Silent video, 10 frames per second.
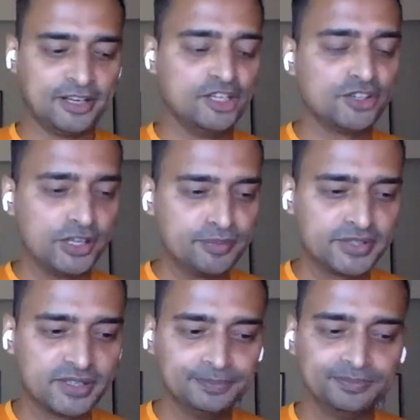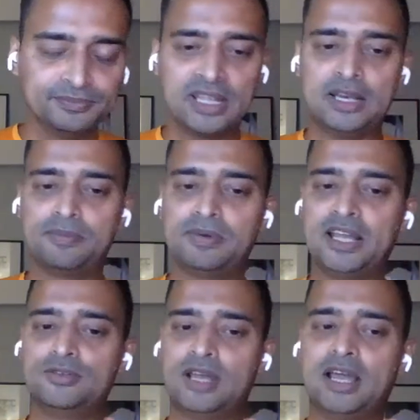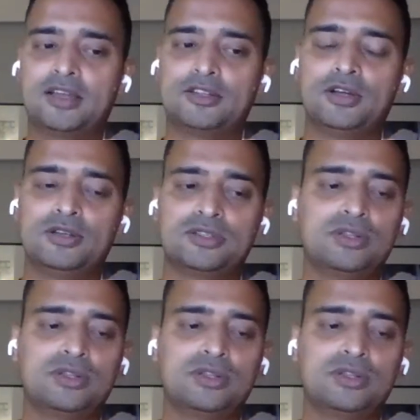dreams, and apply to the hackathon.